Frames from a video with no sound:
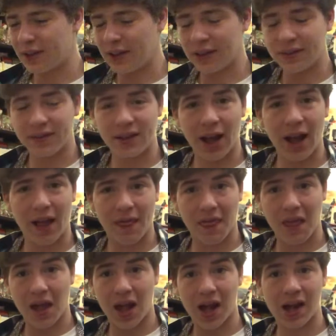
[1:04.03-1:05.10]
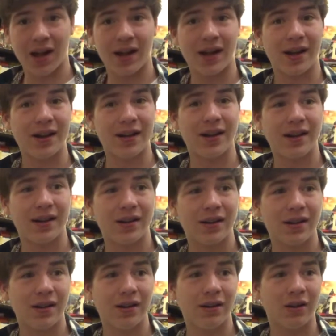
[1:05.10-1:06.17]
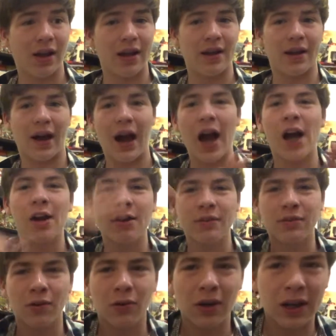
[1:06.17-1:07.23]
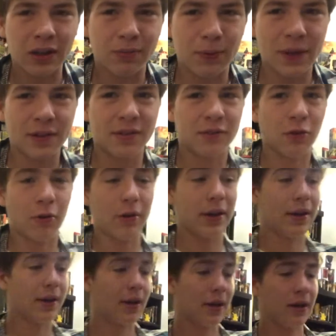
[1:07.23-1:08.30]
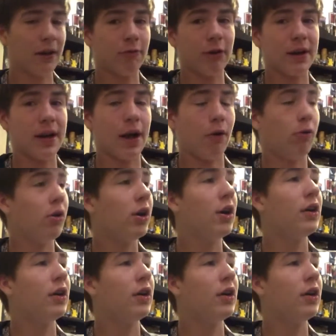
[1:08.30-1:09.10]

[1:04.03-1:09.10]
things that okay, I'm going to explain the story right now.